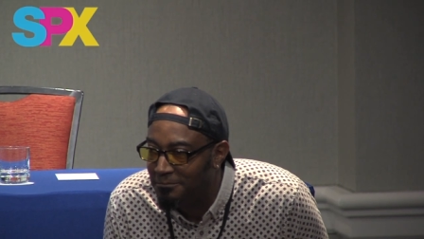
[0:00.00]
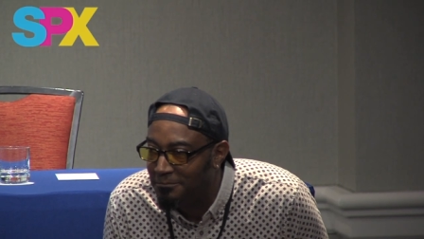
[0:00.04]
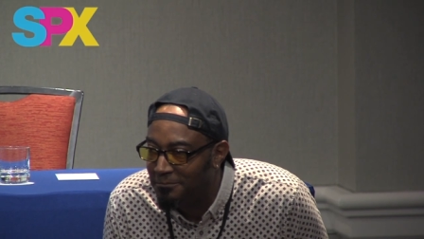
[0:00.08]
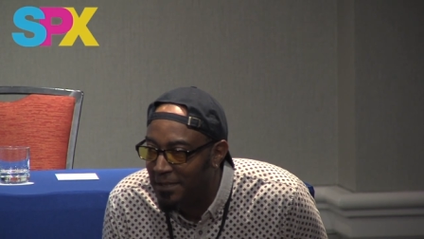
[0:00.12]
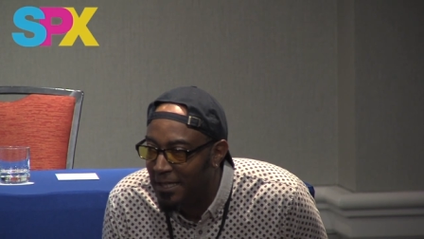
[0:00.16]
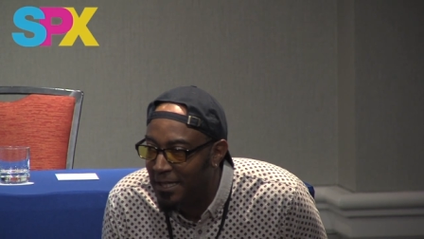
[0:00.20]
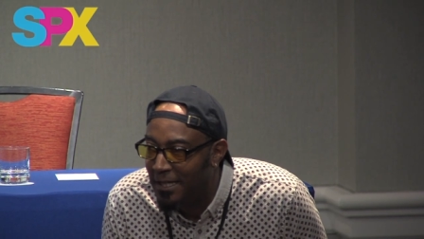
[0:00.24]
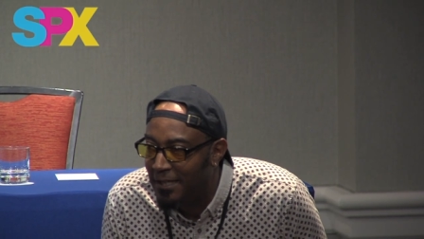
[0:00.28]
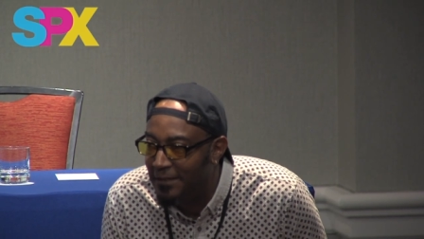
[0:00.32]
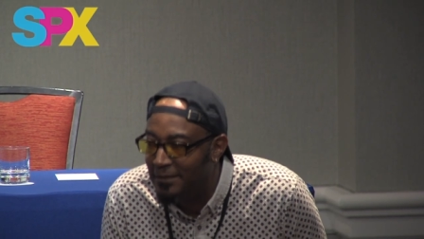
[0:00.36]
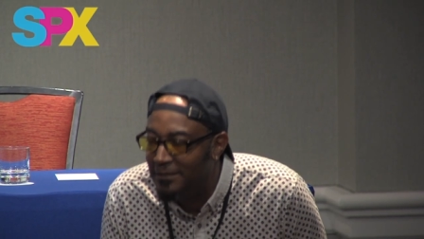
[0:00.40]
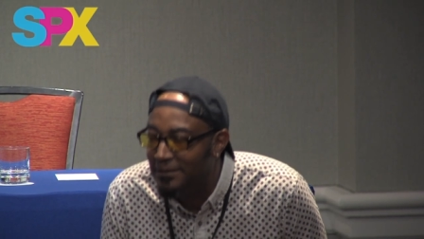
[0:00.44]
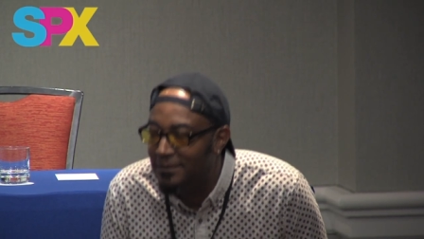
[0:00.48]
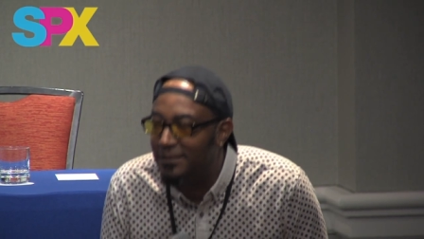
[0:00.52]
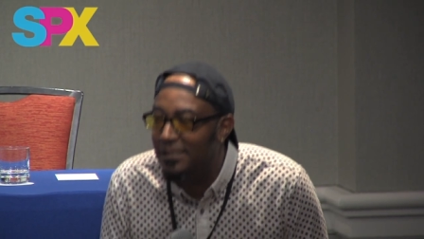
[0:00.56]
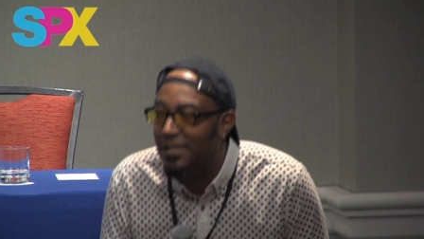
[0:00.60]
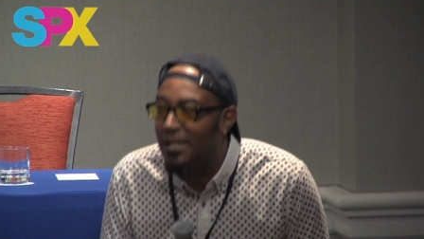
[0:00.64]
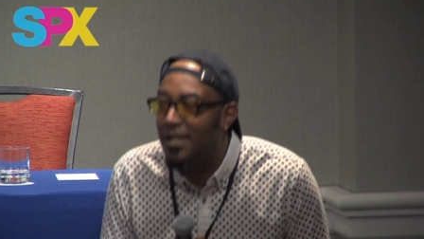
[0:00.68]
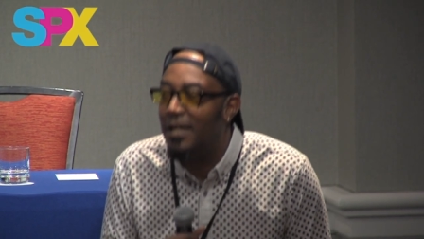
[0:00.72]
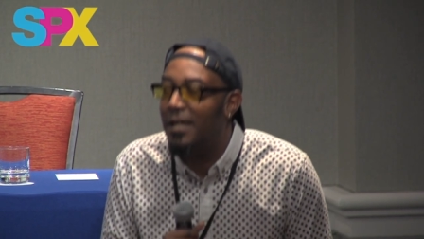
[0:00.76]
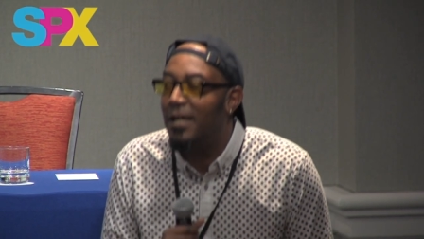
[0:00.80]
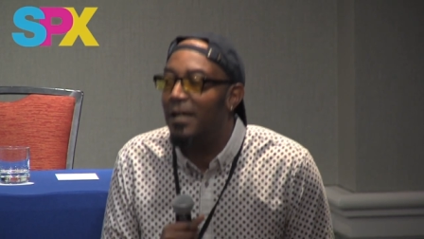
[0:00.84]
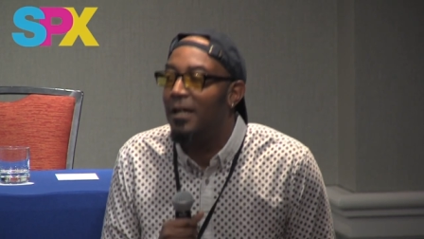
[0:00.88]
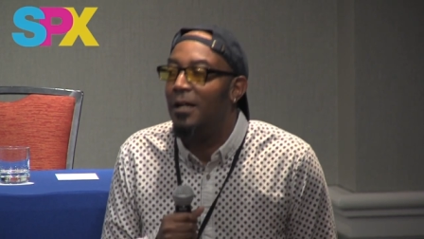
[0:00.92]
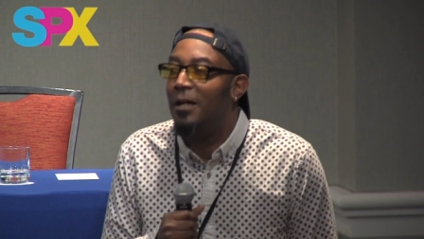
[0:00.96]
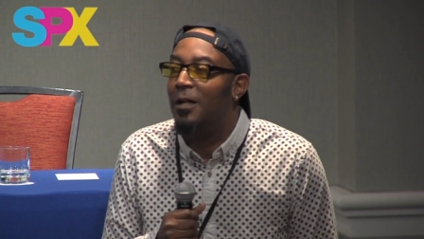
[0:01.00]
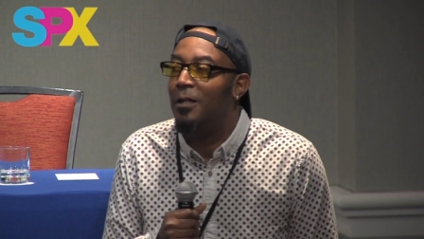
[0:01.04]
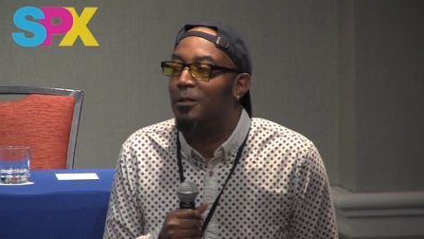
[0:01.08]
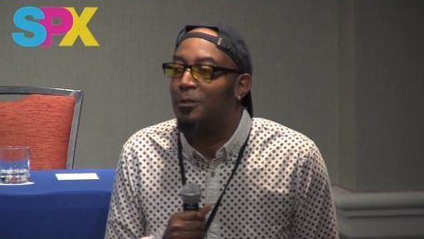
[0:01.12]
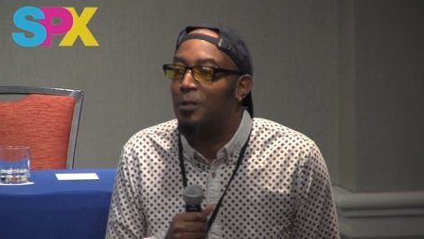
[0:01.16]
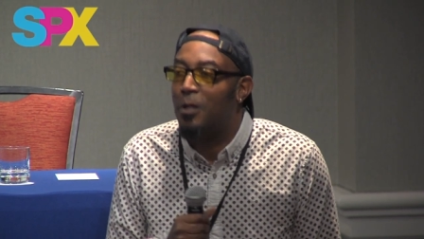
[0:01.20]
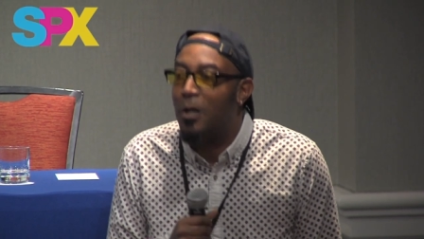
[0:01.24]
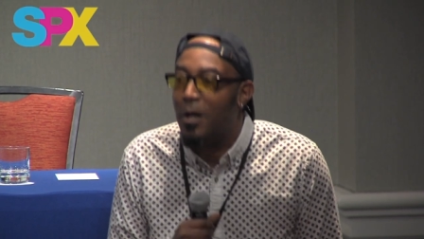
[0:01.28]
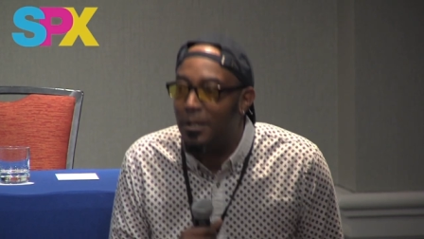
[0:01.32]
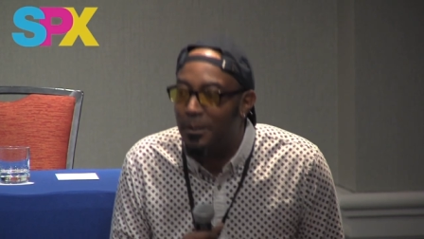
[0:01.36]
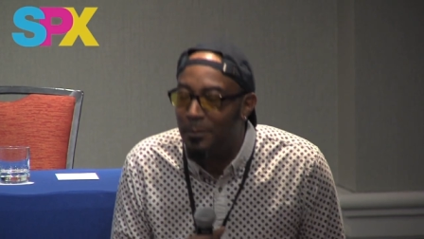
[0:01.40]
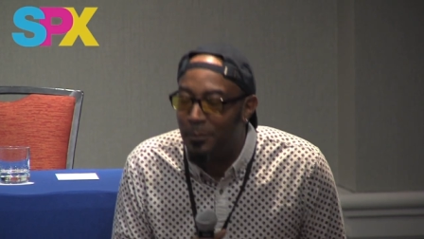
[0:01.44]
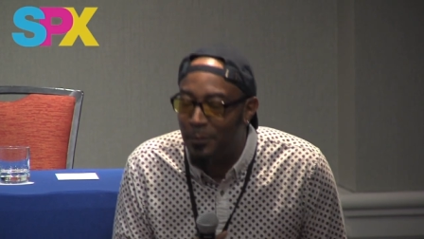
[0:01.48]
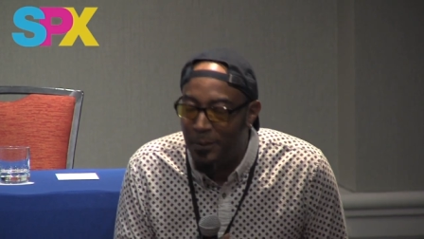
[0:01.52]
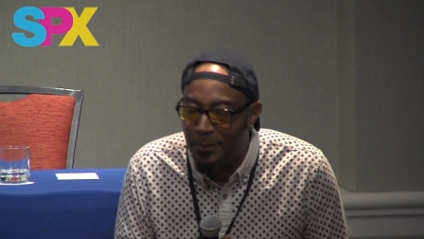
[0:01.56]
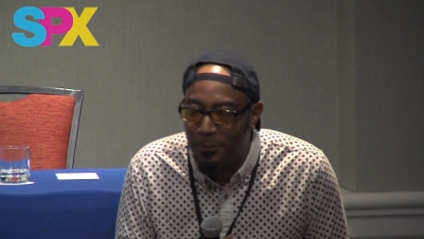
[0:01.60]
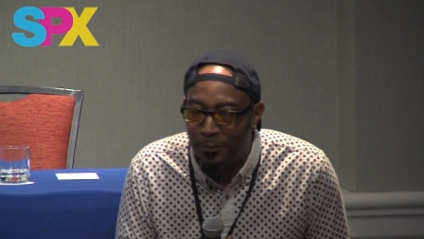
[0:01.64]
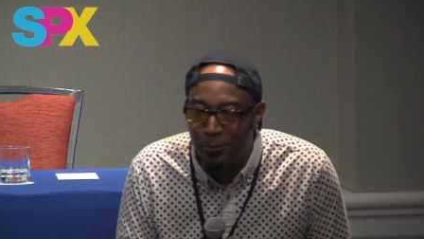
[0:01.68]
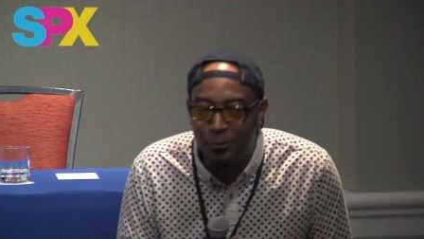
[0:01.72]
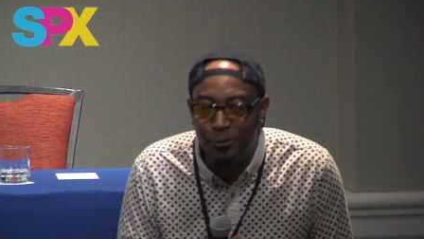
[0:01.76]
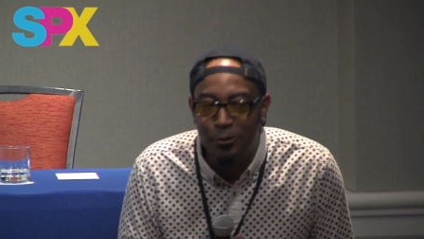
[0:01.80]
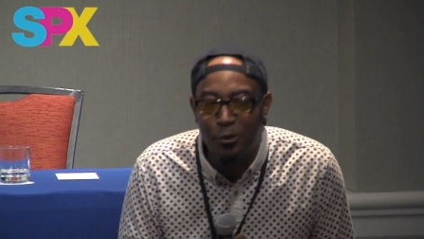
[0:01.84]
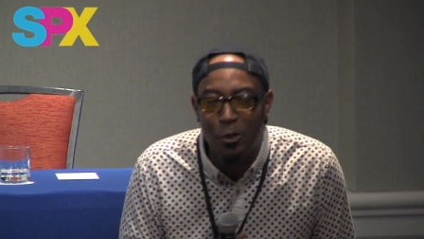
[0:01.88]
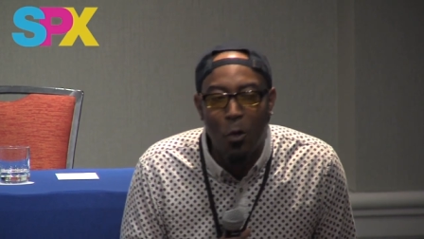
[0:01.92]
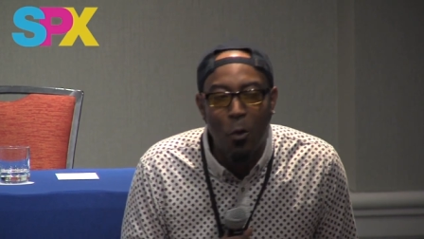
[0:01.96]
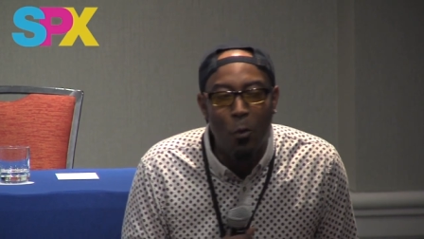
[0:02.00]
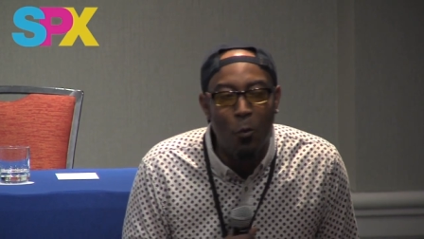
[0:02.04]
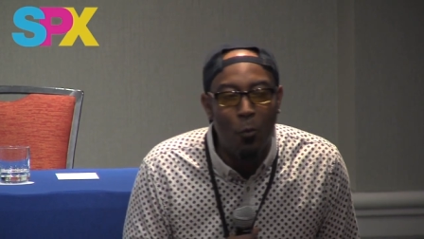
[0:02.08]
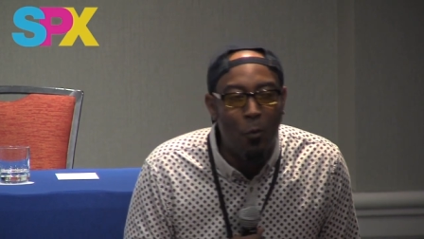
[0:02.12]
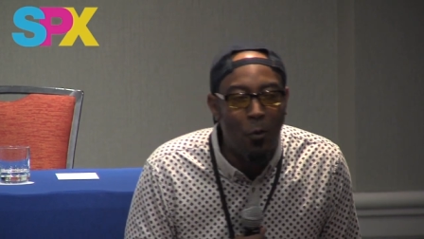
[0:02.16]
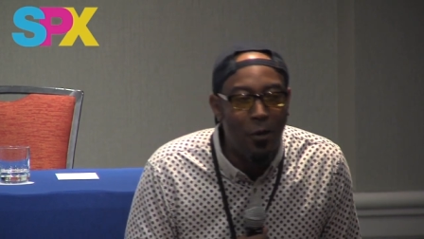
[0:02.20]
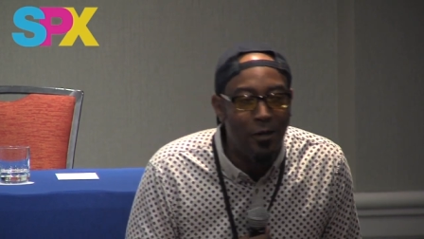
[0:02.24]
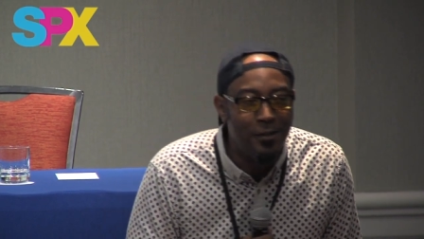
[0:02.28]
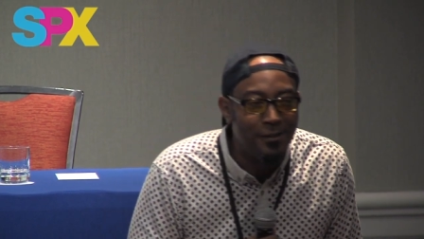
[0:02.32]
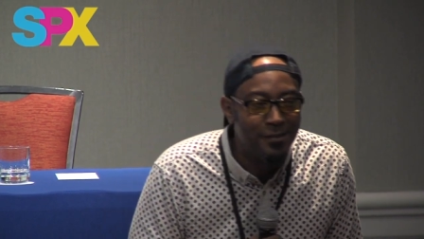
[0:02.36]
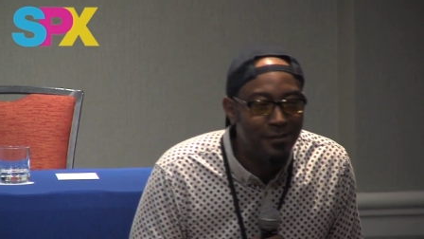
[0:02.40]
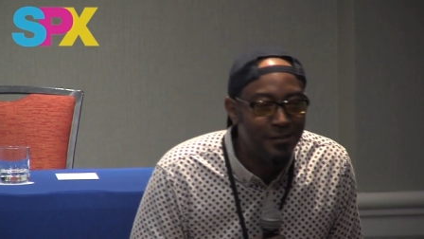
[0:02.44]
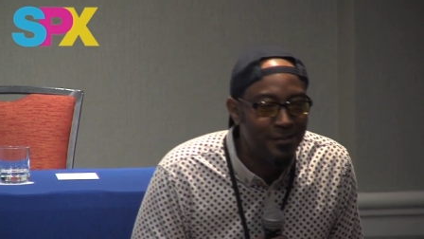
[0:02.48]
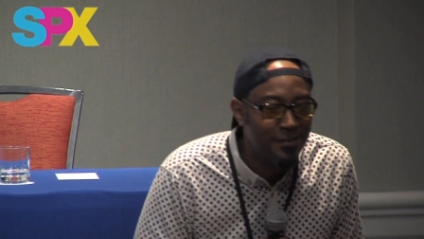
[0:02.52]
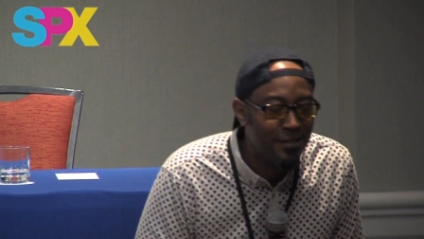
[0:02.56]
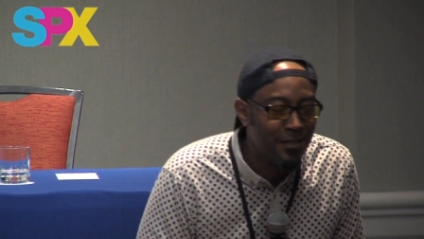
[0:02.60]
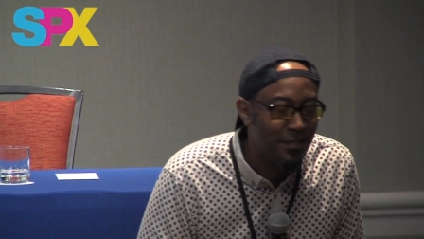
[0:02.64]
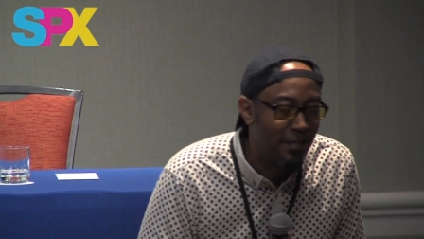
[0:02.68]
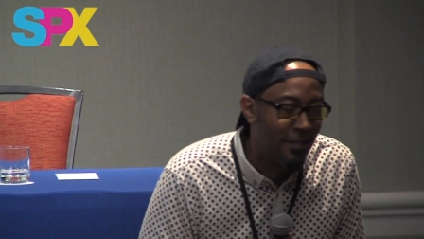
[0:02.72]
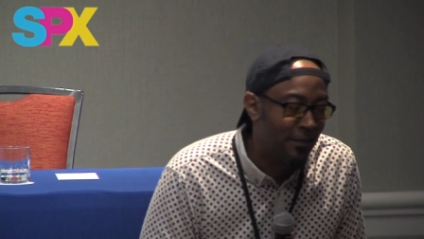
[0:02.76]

And a lot of people don't want to see